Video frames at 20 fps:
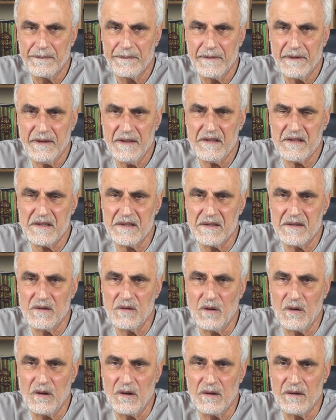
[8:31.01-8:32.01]
This is
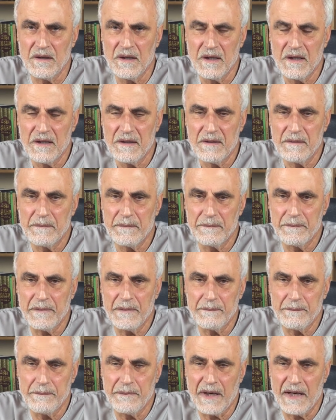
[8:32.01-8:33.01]
known
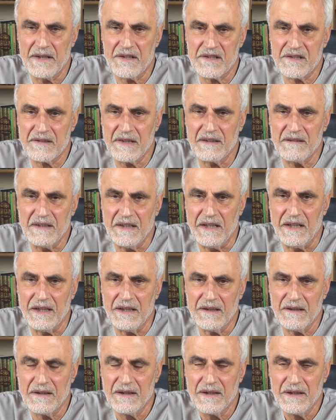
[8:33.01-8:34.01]
by
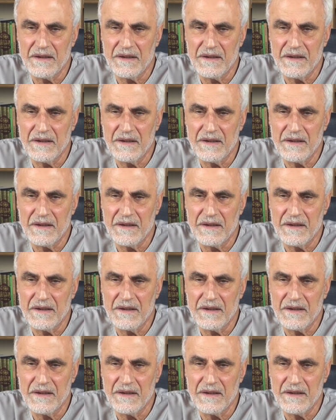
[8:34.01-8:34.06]
studying